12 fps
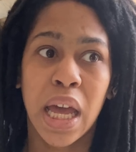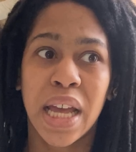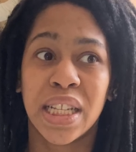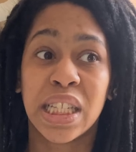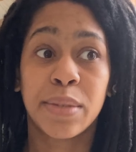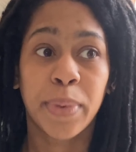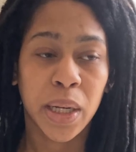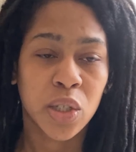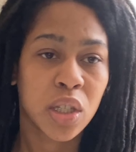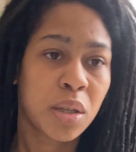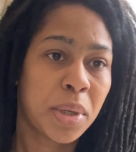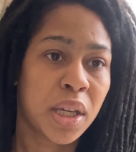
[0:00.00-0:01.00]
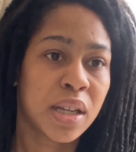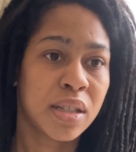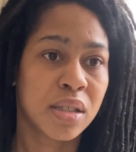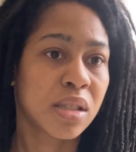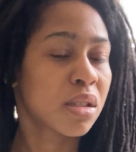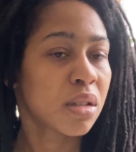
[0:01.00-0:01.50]
especially
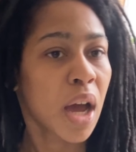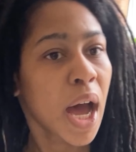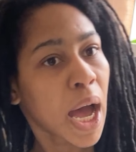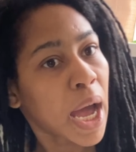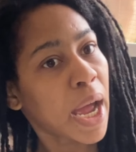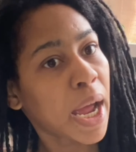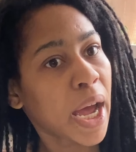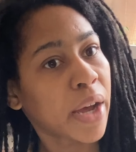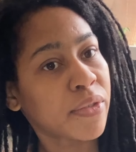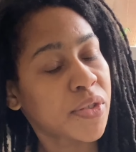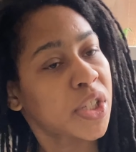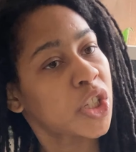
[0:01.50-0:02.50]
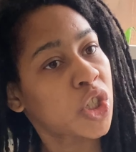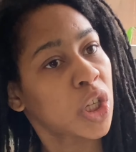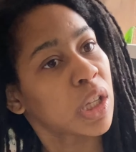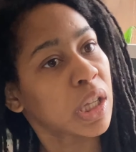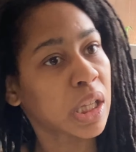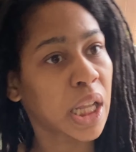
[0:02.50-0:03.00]
because I have such a
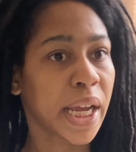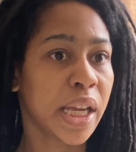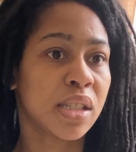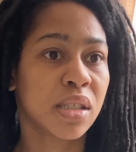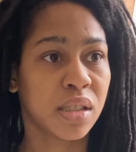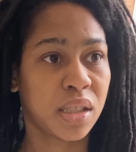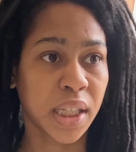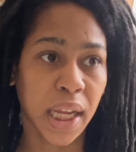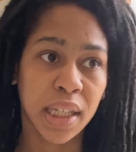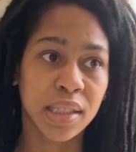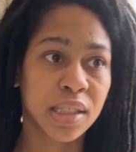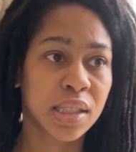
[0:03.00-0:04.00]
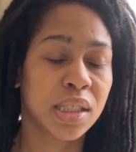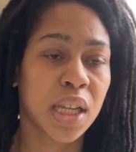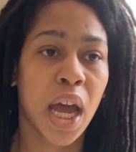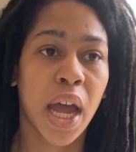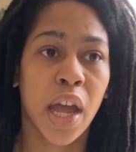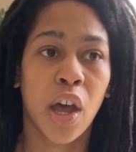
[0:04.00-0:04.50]
light dance
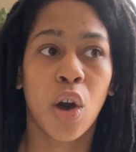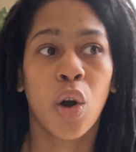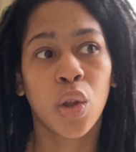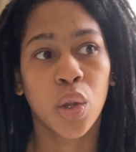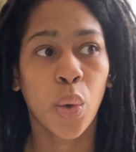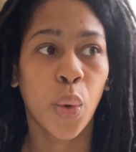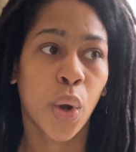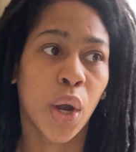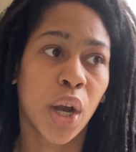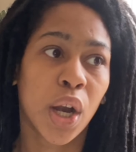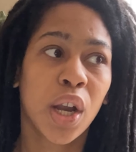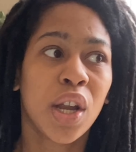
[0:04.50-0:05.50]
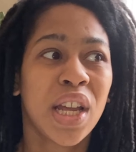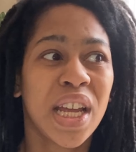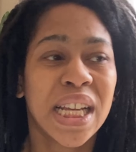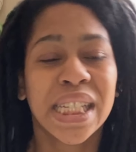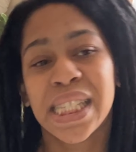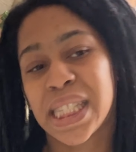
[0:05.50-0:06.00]
style or
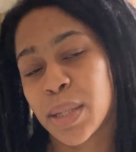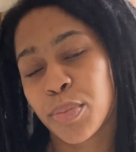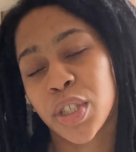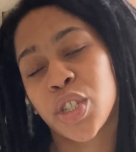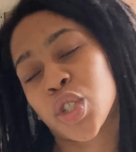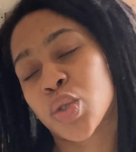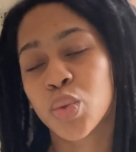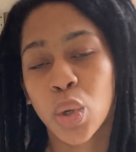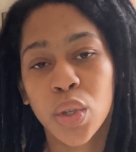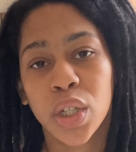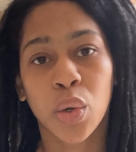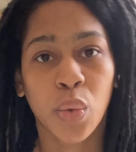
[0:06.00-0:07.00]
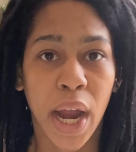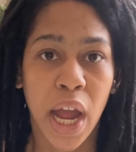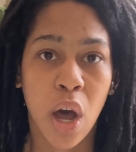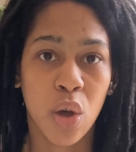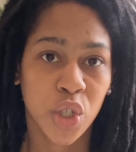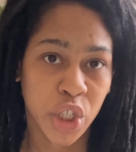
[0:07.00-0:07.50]
simply just rolling
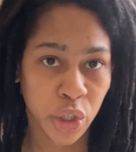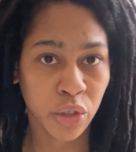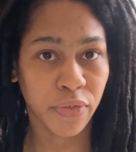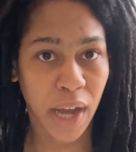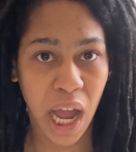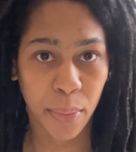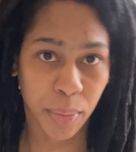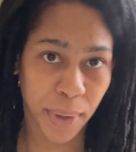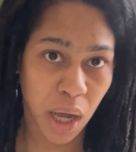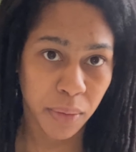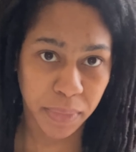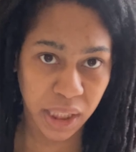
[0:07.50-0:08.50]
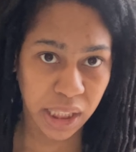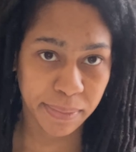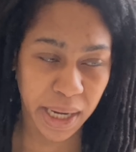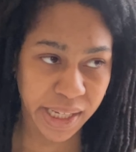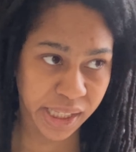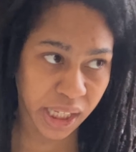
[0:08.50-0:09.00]
around, chill vibe about me and
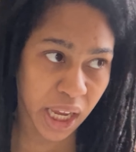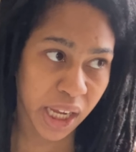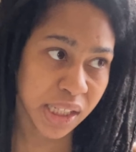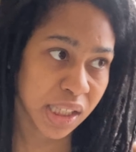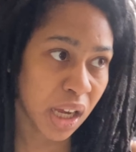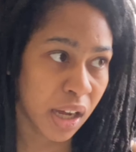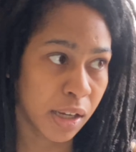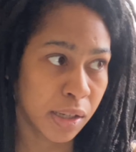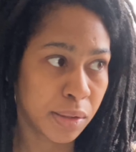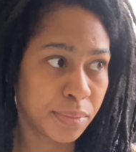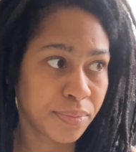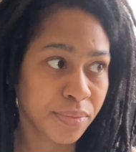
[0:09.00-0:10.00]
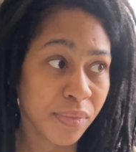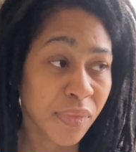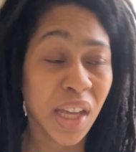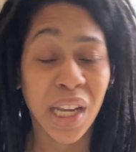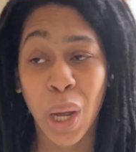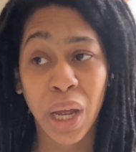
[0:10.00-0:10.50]
my skates.
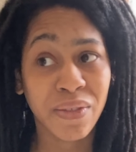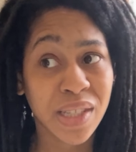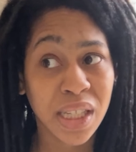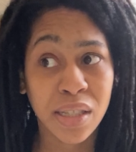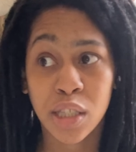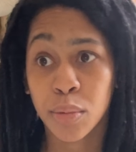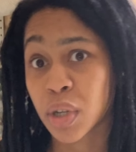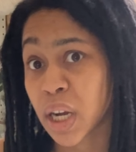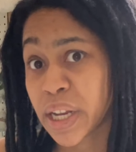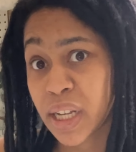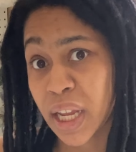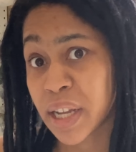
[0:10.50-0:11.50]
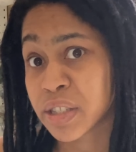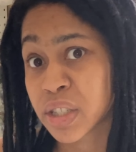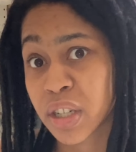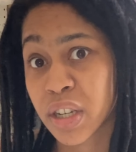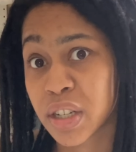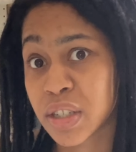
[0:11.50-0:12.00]
Now I've seen some great
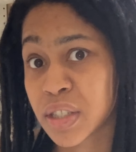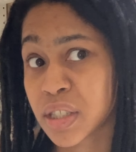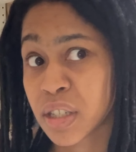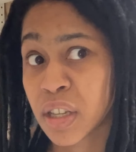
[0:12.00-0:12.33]
dancers